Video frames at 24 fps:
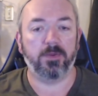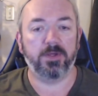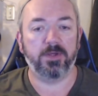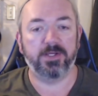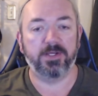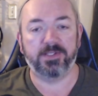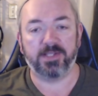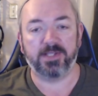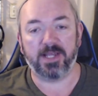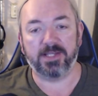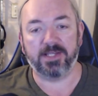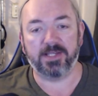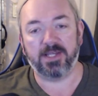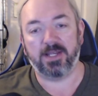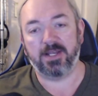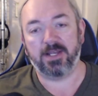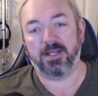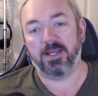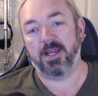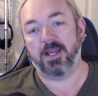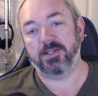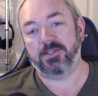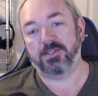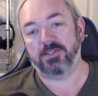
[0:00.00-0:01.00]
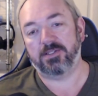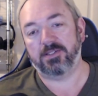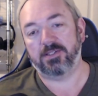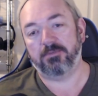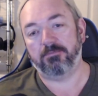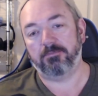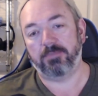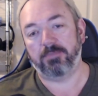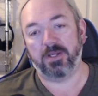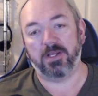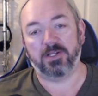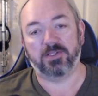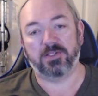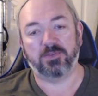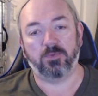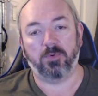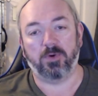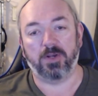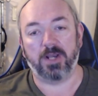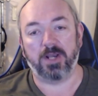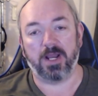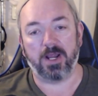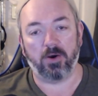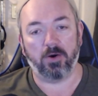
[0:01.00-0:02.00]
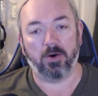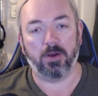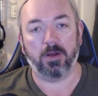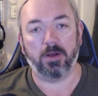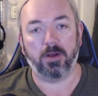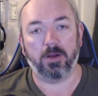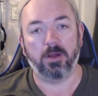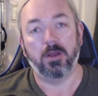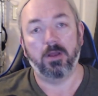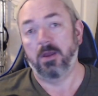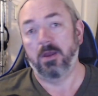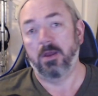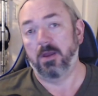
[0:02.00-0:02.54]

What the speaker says: these SNES, PS1 era